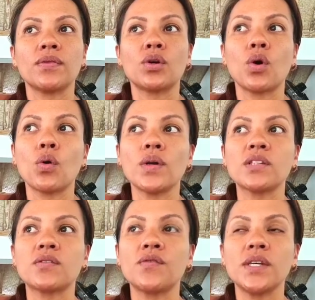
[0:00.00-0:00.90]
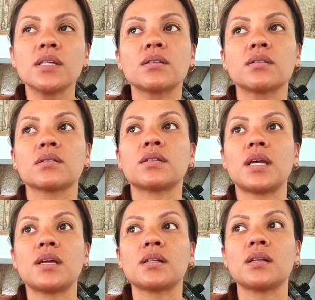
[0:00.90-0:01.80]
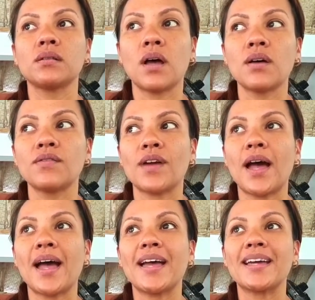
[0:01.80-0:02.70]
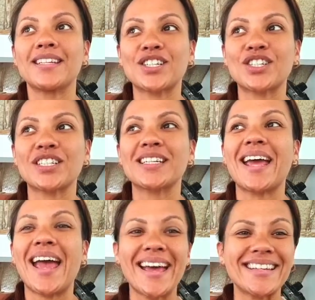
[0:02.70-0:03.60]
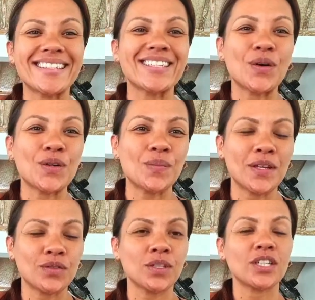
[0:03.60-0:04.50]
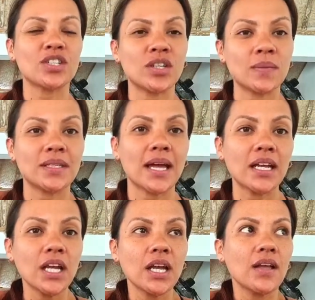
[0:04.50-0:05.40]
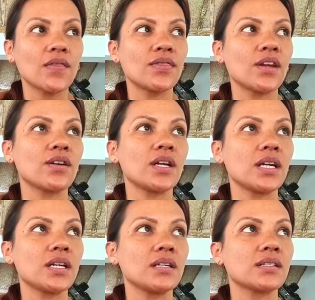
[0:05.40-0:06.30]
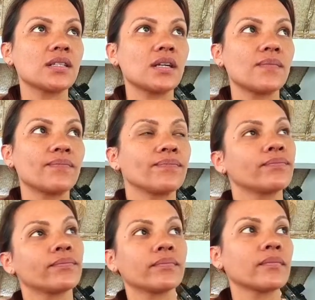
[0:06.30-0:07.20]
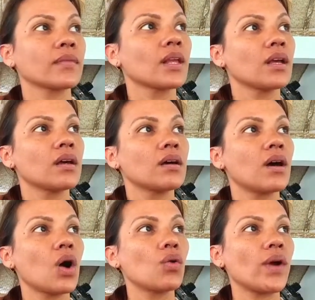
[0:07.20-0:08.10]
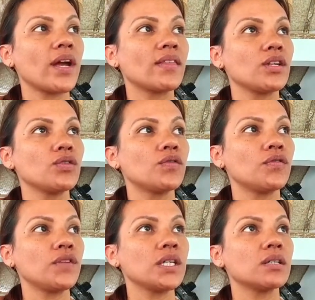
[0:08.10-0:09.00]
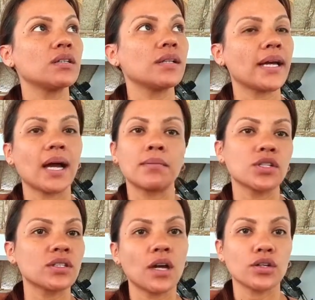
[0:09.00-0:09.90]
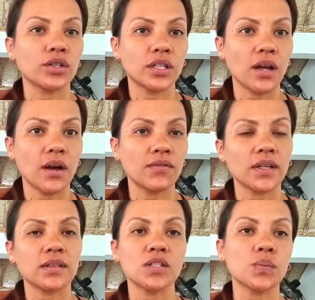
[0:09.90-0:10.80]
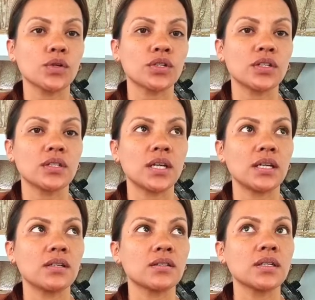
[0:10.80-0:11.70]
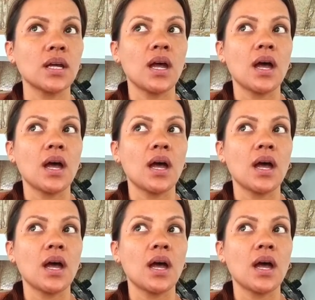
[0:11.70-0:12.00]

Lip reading: there always feels in love addiction and codependent relationships that there is a way that you feel like, I'm just not good enough. Like, this person is